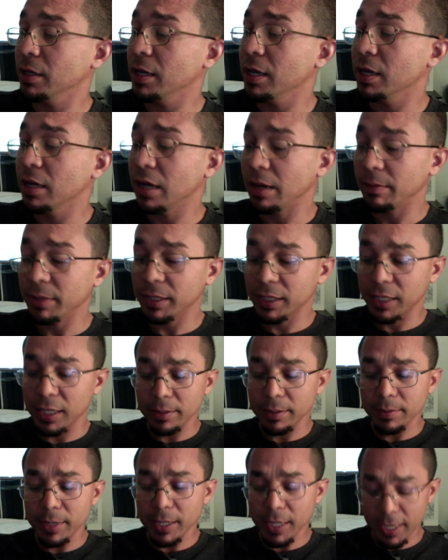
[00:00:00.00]
I mean, think
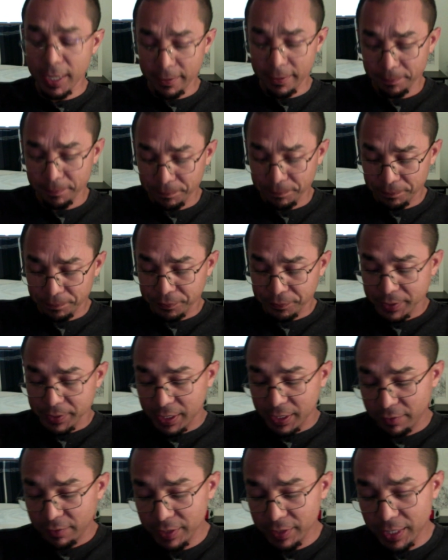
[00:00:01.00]
about
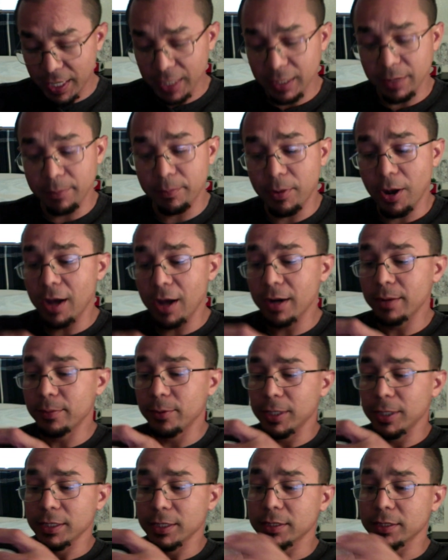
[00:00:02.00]
even the bottom
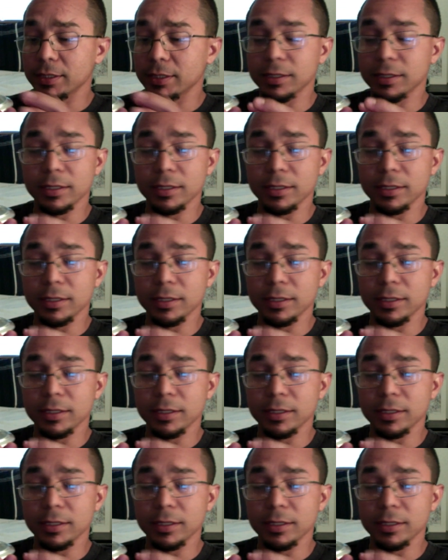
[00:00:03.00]
ones.